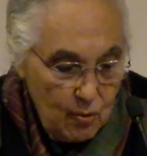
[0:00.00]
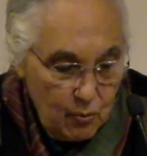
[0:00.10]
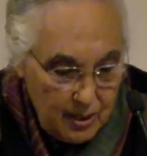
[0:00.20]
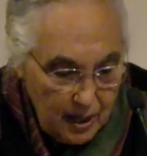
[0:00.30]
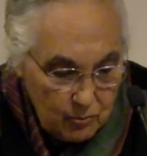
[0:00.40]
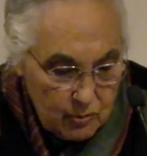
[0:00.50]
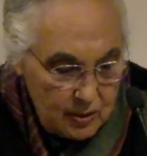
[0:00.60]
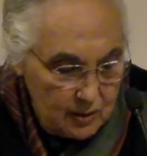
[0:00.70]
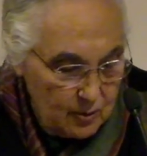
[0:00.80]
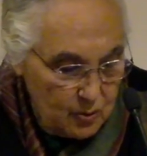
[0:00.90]

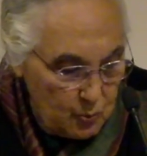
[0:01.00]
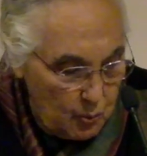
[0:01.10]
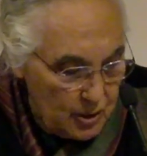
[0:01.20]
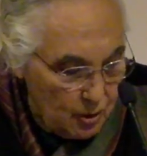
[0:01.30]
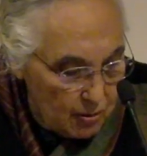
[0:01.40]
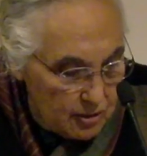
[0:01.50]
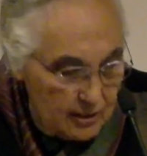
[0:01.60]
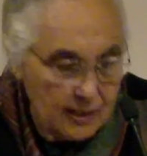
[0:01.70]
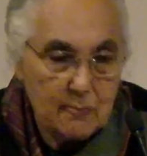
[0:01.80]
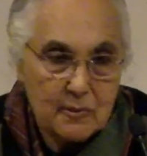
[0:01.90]
Renouncers were not
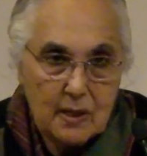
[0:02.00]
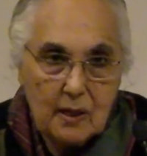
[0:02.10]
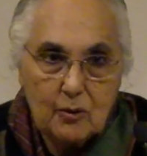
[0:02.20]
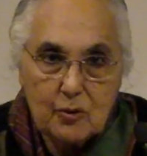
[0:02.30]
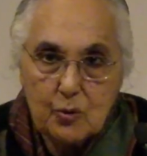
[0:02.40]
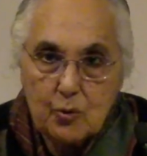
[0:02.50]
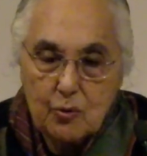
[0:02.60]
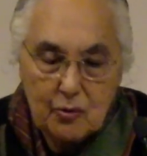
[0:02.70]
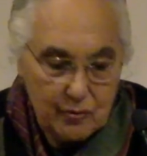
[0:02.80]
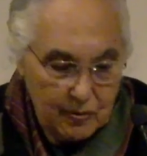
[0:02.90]
attempting a
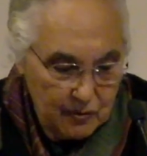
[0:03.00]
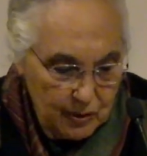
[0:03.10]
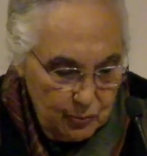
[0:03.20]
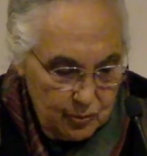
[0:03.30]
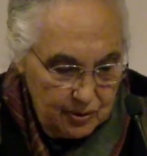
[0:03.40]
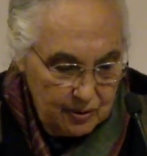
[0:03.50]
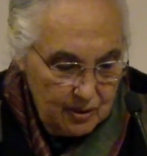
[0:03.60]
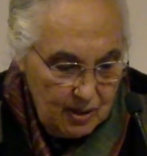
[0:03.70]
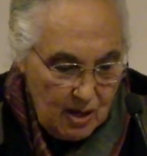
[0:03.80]
social revolution,